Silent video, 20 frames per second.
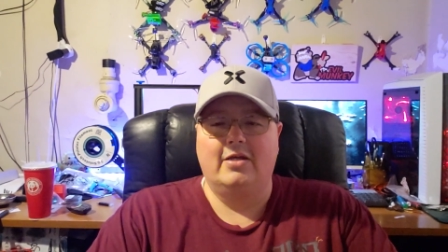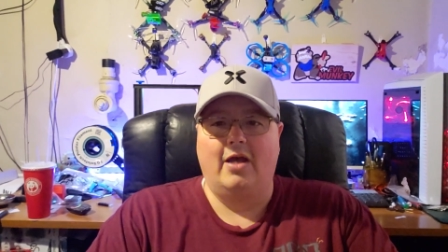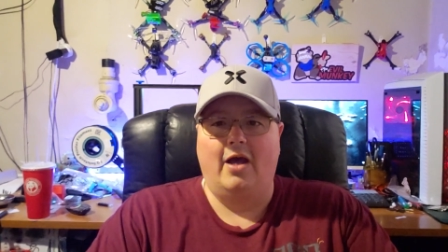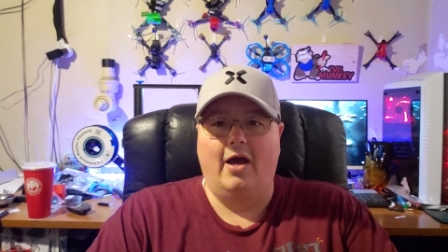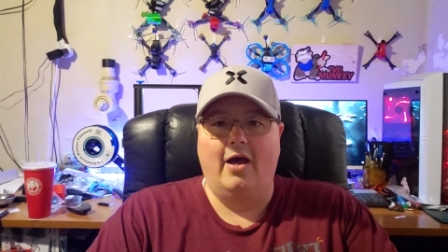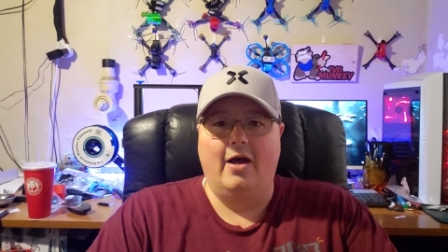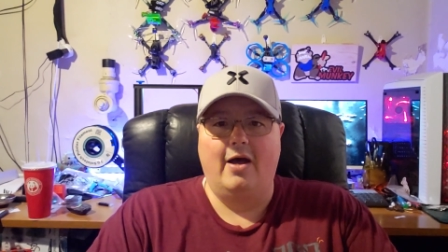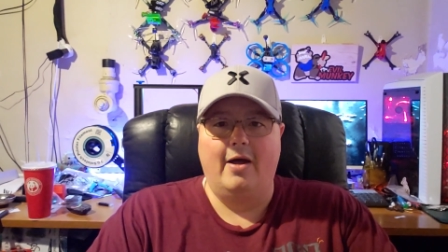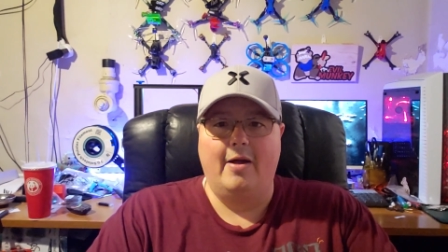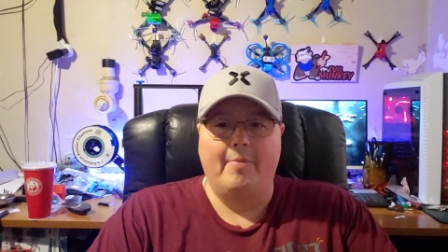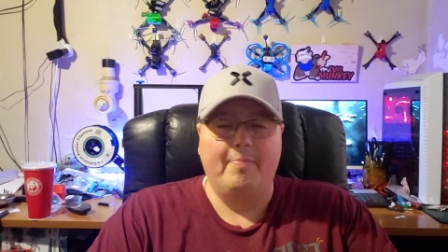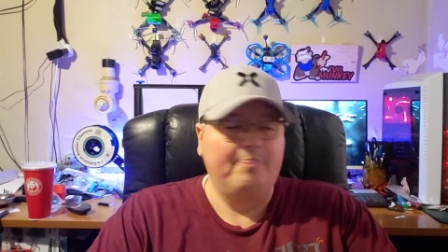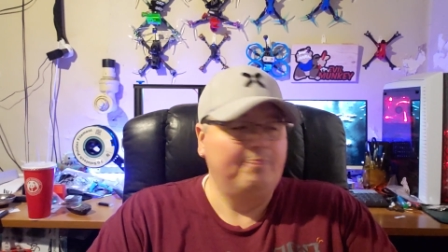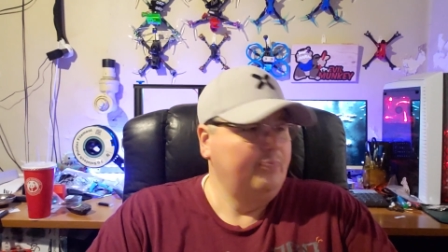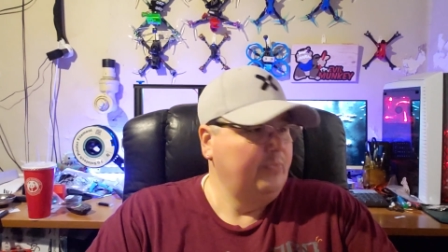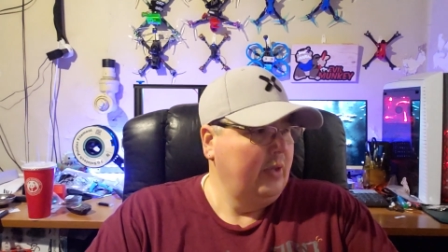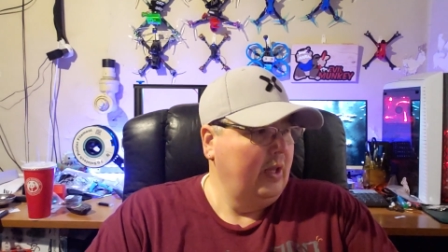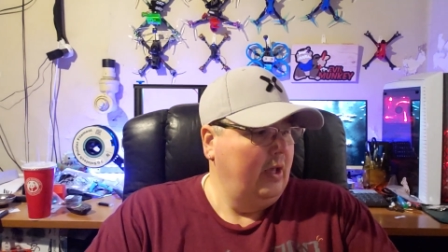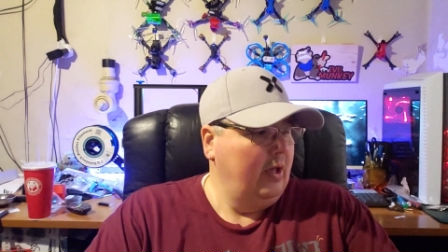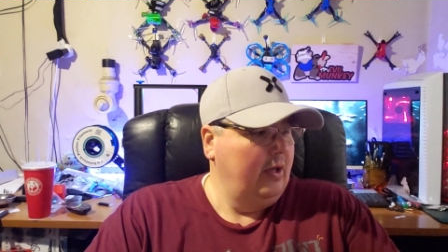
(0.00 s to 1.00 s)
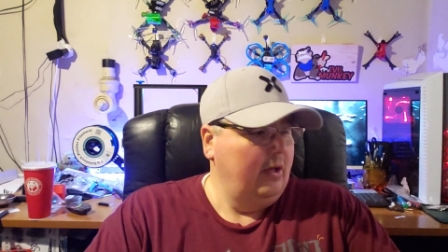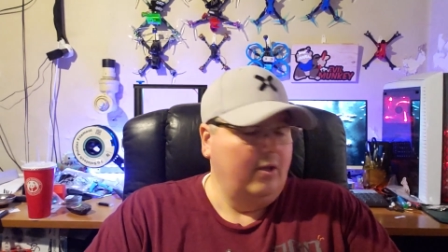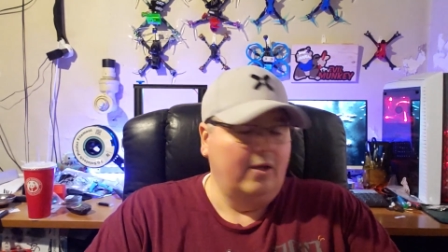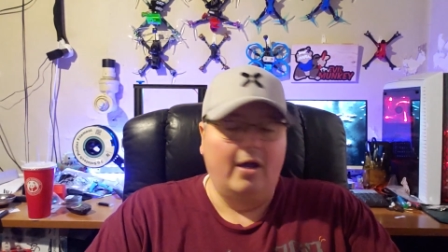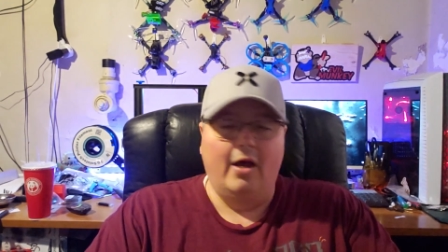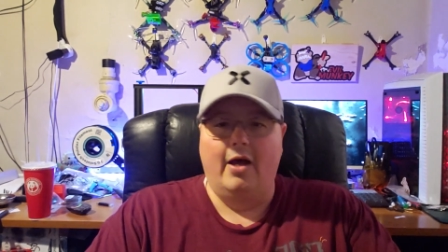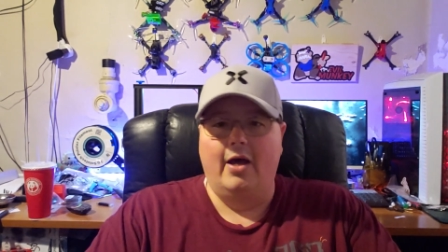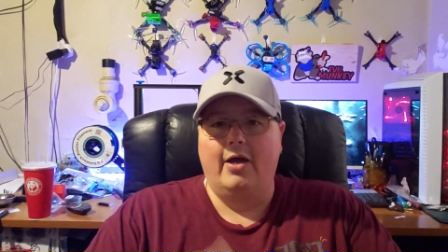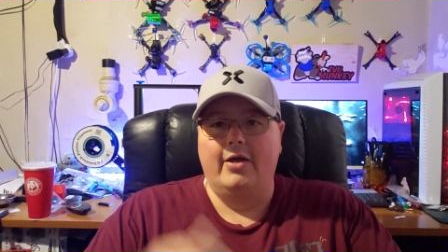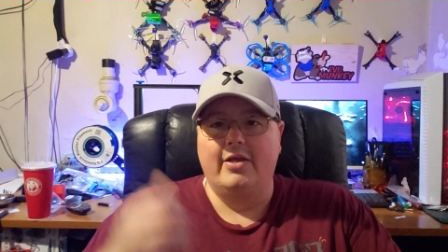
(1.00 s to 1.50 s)

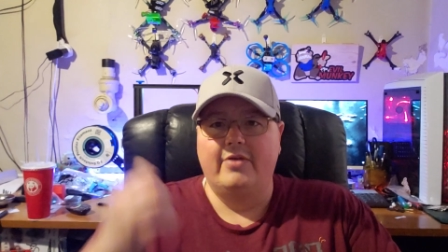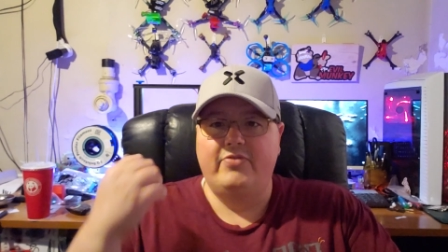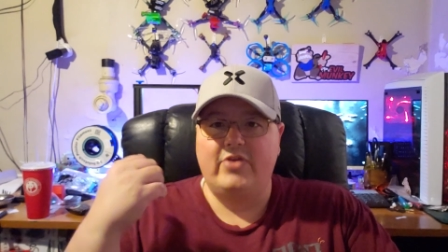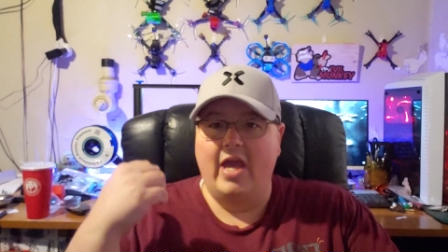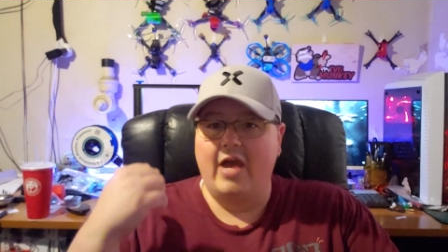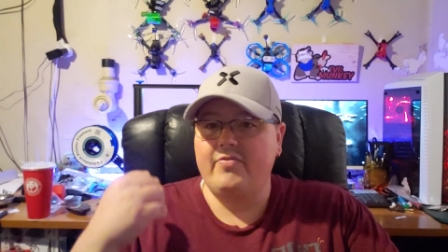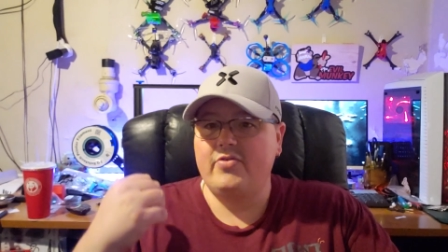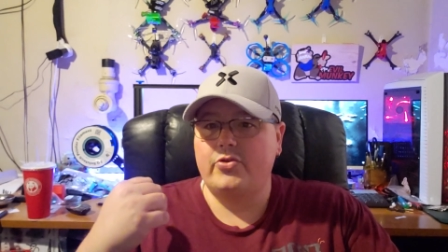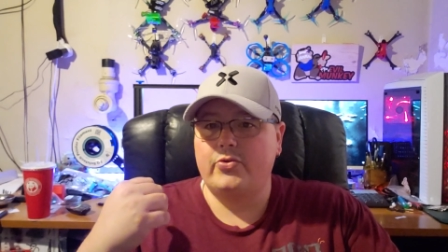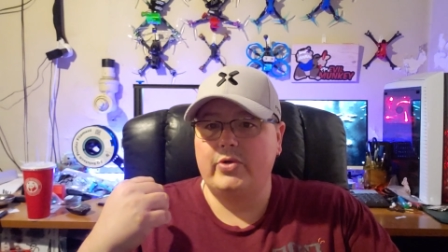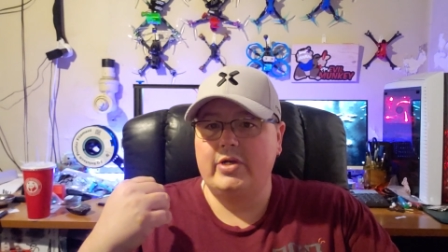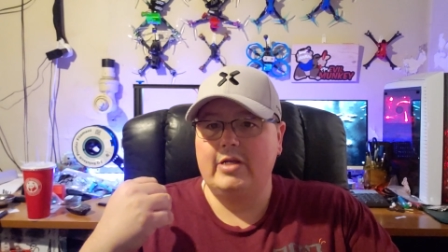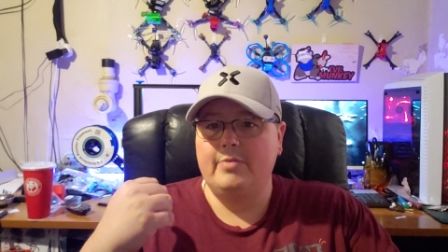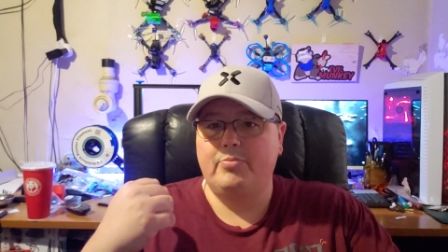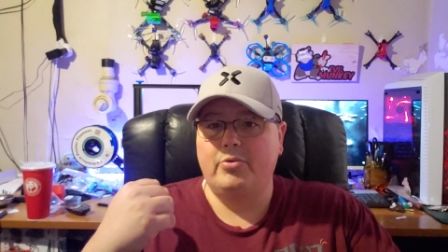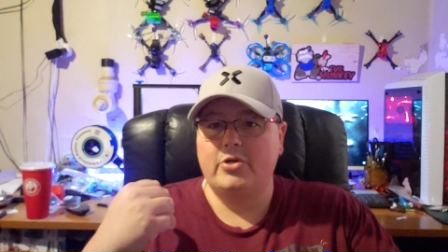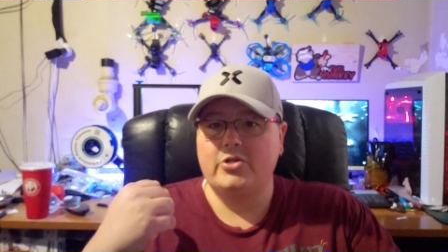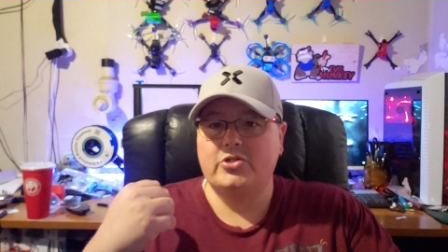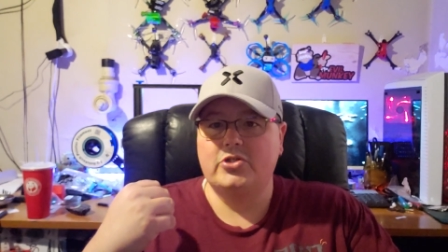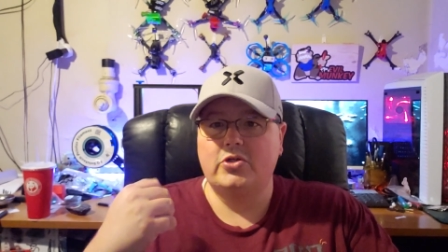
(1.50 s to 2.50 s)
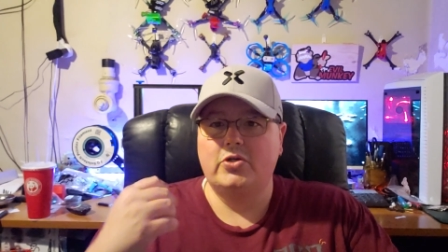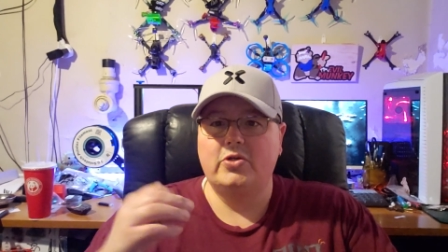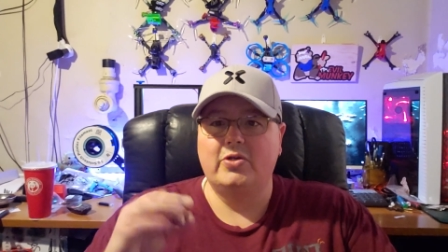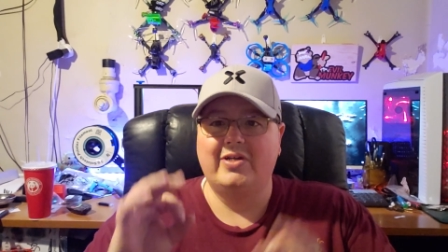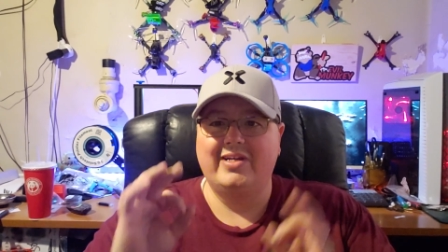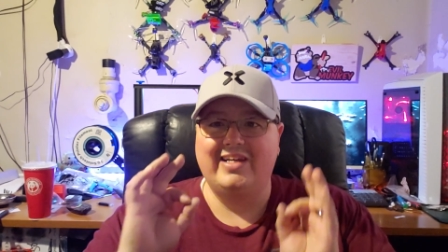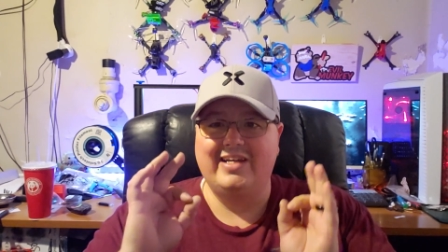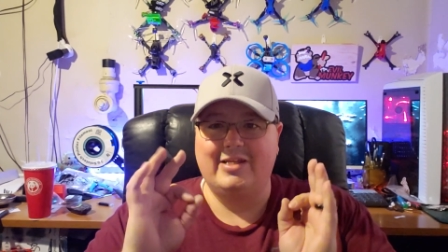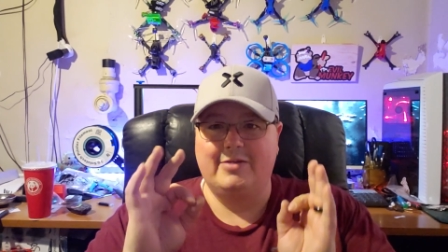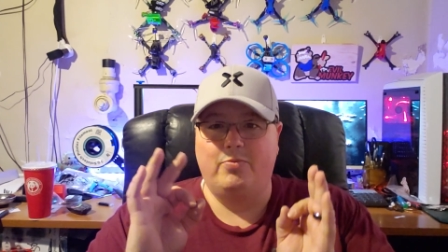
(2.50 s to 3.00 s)
If you have a 3D printer,
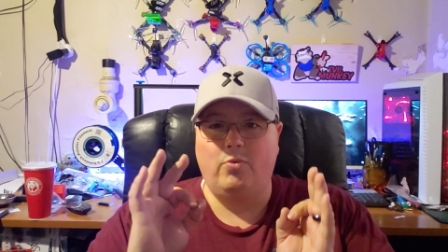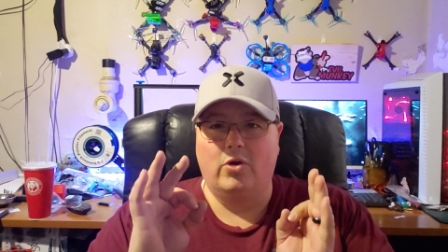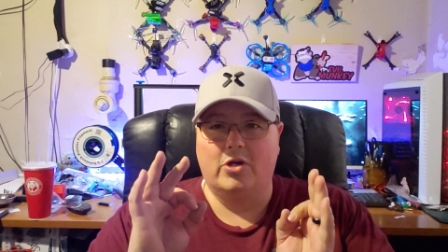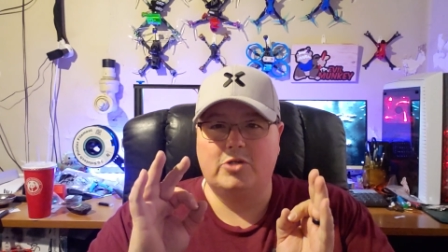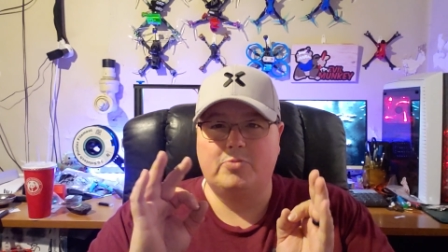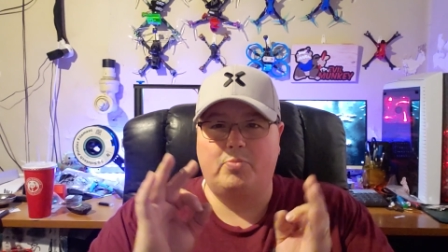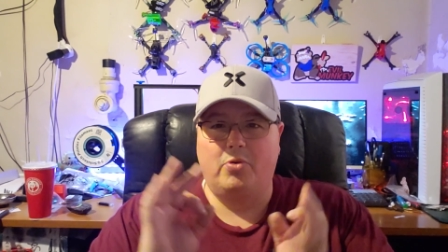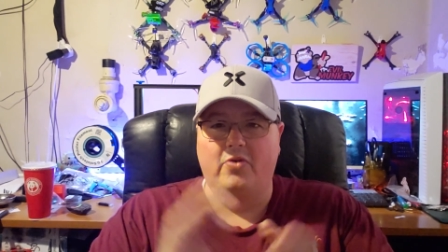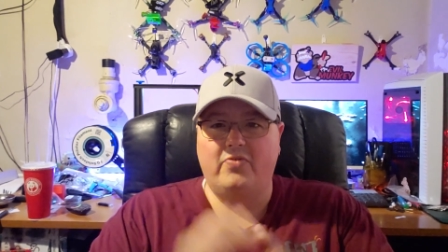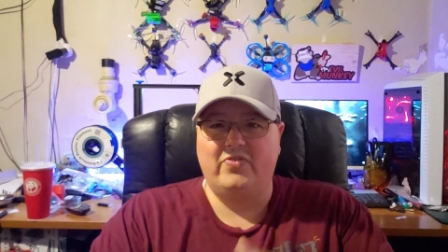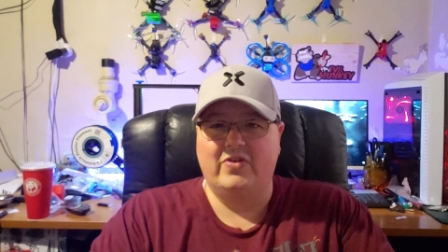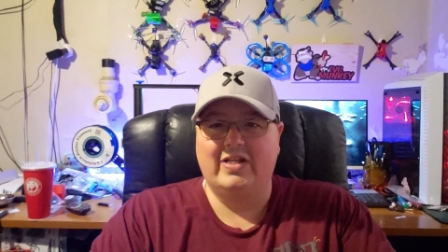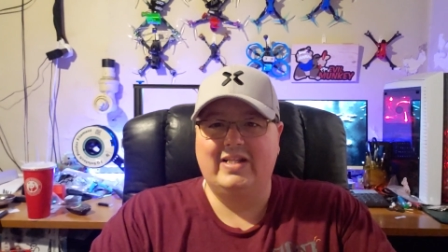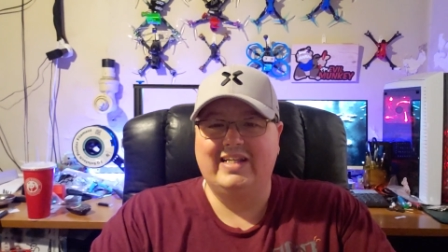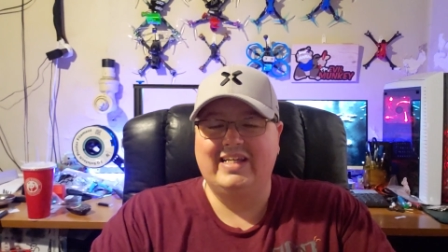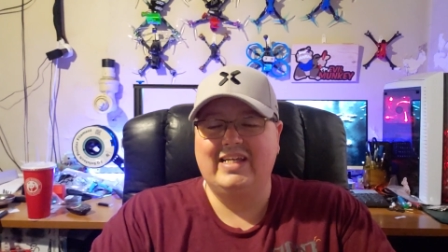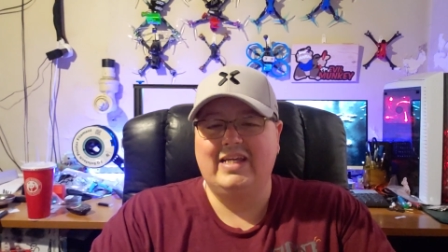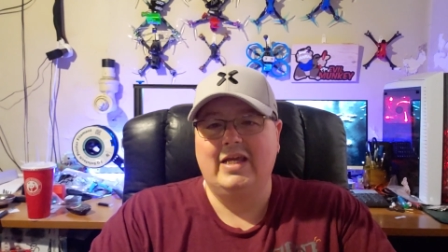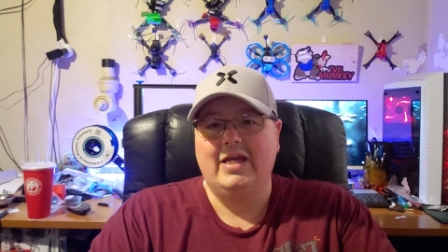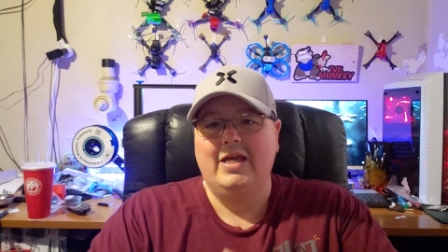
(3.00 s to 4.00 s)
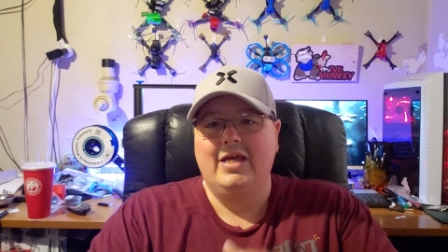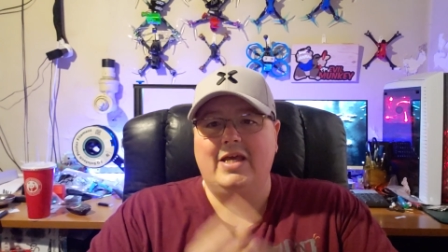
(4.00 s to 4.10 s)
it works perfectly.